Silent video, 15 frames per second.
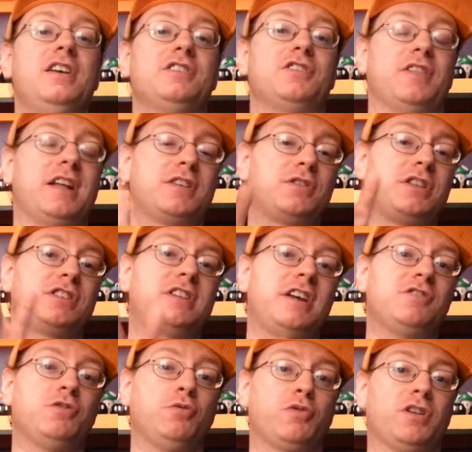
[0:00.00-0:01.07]
So that's the
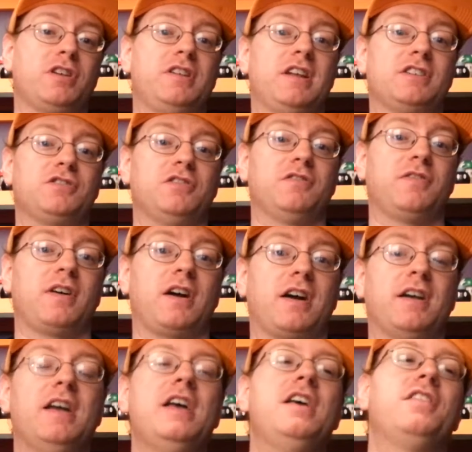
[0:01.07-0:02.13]
schedule we're looking at so
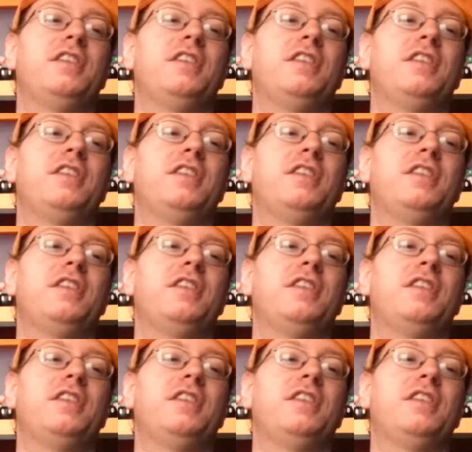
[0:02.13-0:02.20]
far.